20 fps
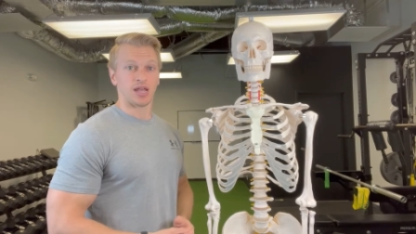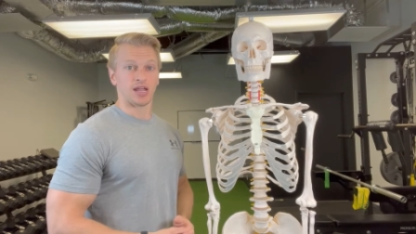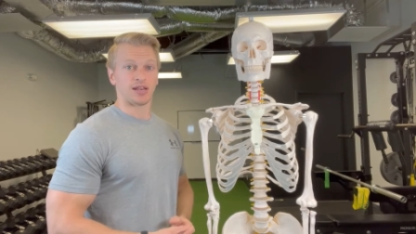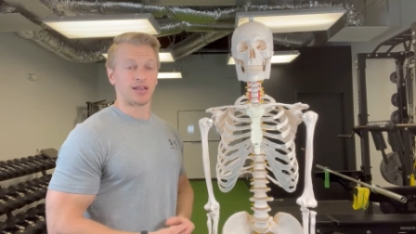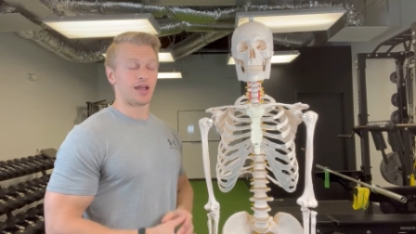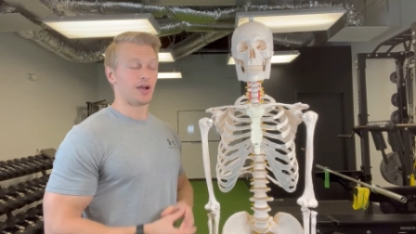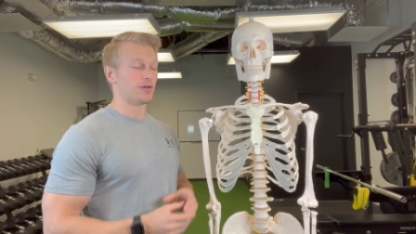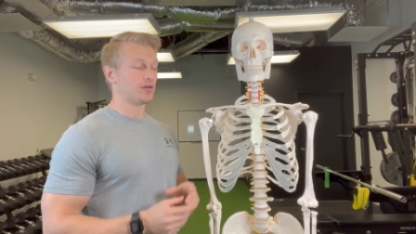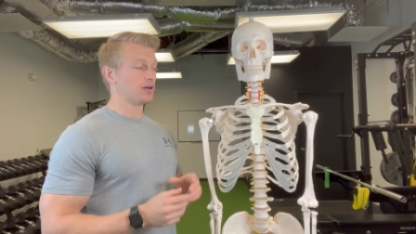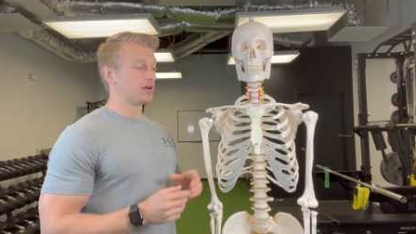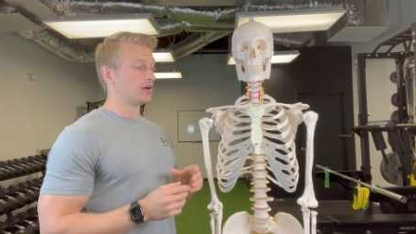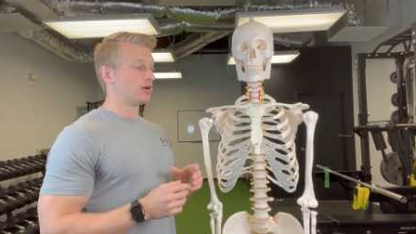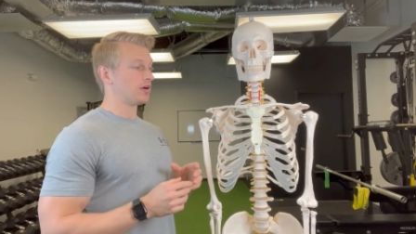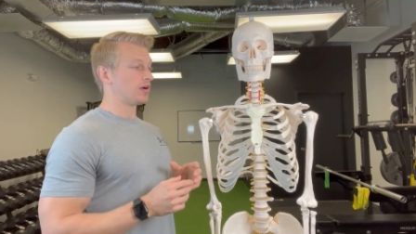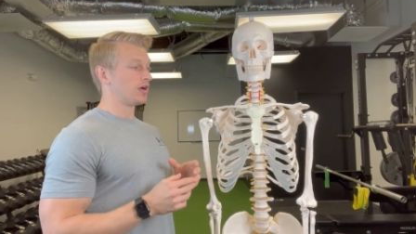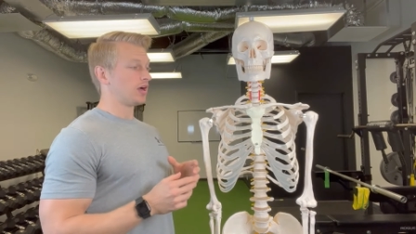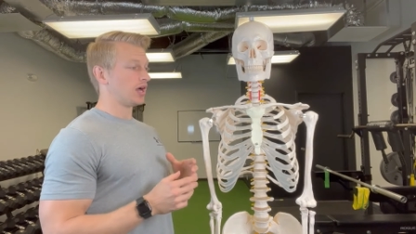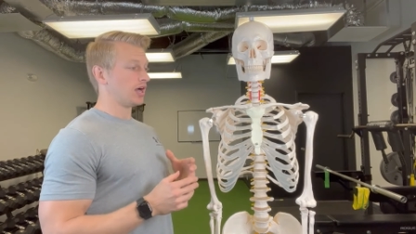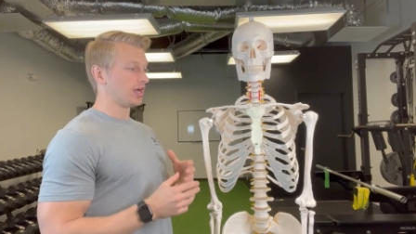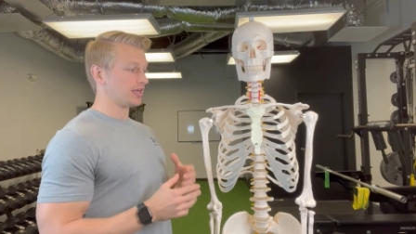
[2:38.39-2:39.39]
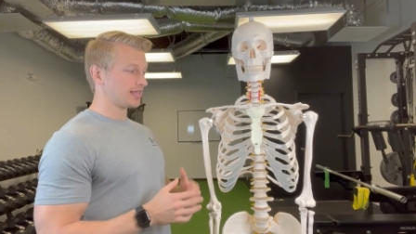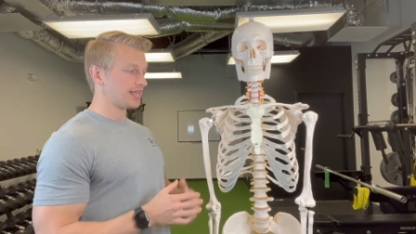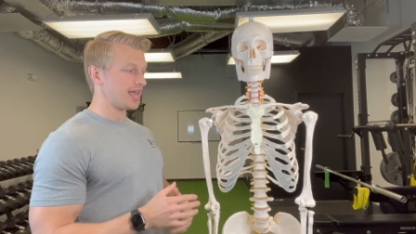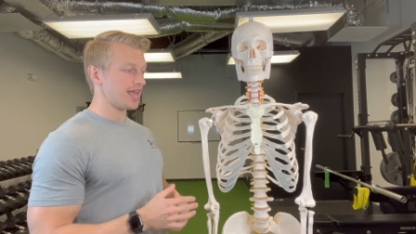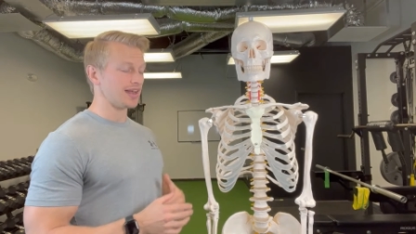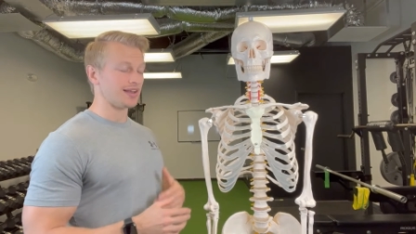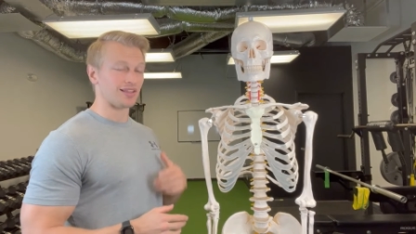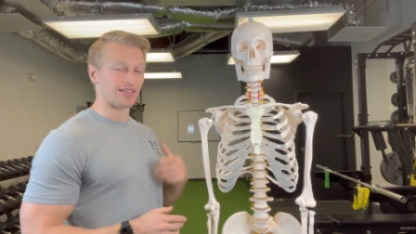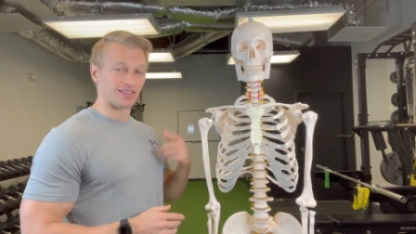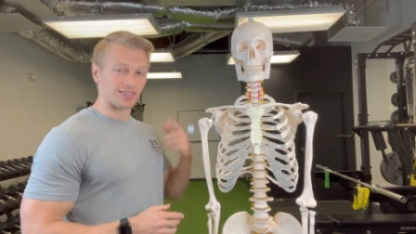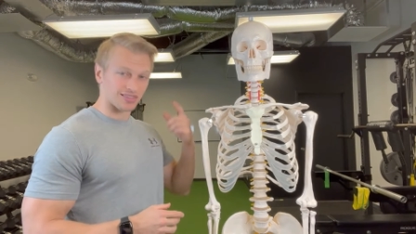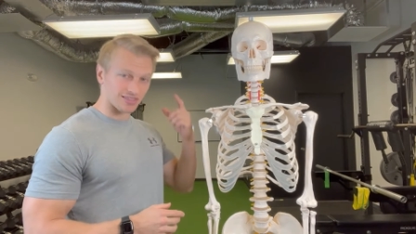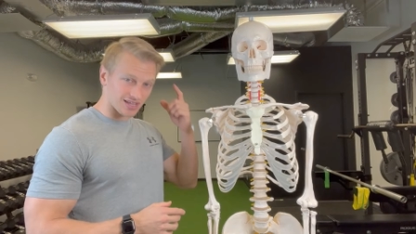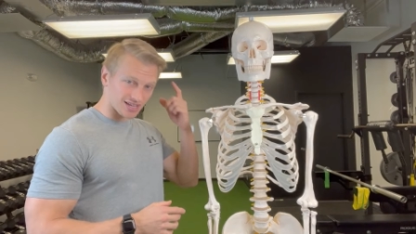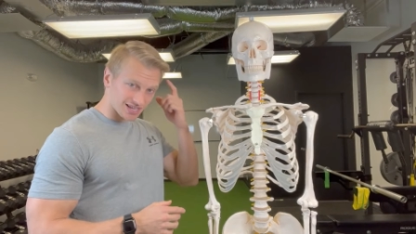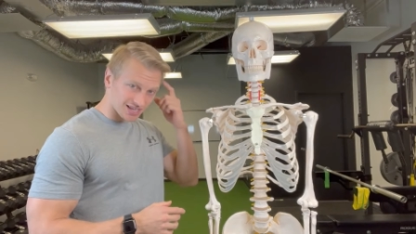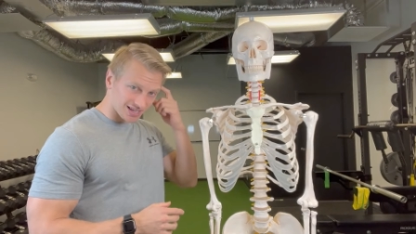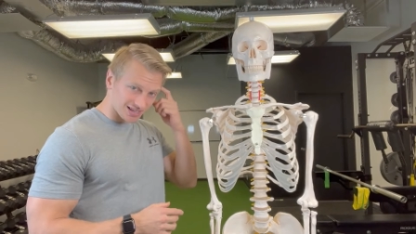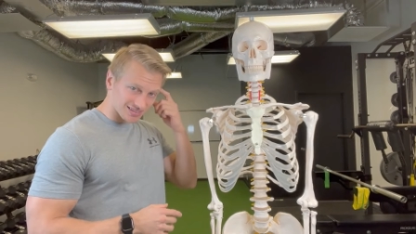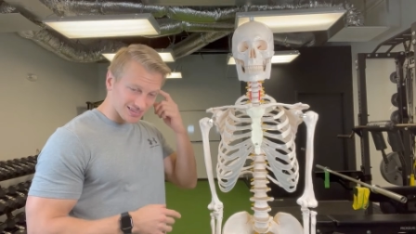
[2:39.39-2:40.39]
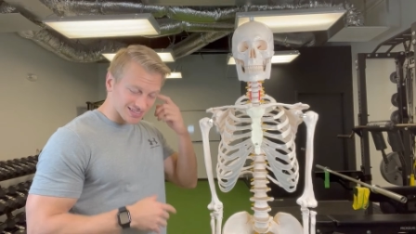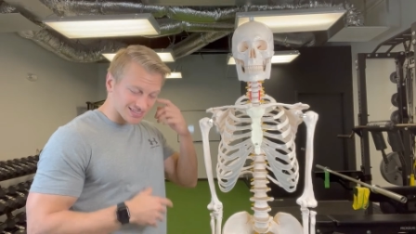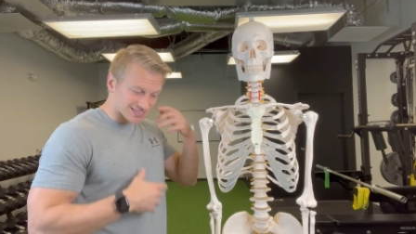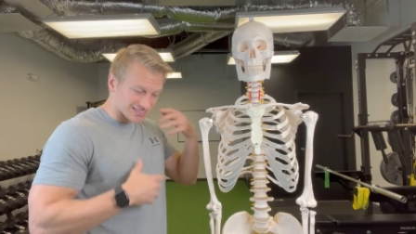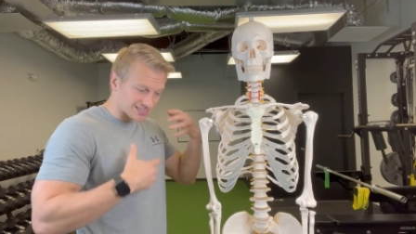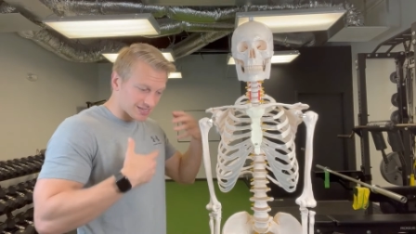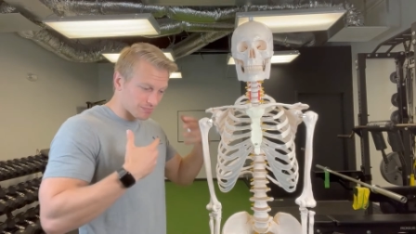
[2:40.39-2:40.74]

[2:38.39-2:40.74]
Now, again, thinking in this